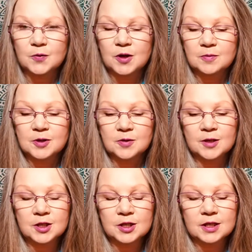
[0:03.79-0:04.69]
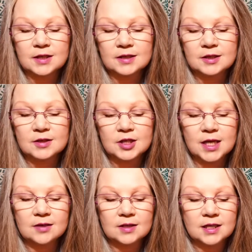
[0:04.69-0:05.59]
Welcome so much to the
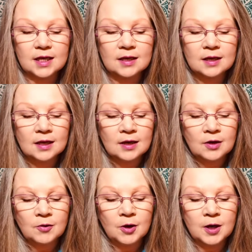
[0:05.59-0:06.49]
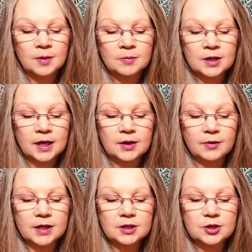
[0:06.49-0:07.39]
channel today, where I'm getting
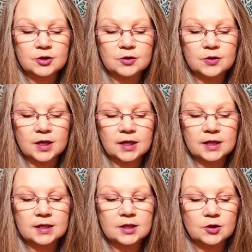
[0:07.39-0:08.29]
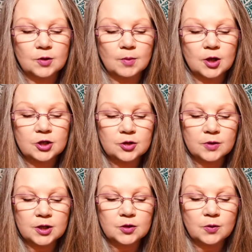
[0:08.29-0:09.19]
ready to do you guys your March
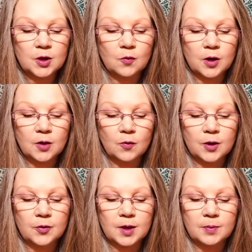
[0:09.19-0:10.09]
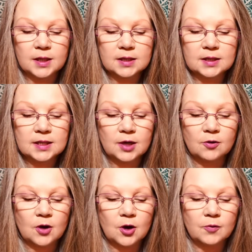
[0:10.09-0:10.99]
2021 Wealth and Abundance Tarot
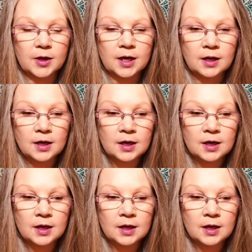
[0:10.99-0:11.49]
card reading.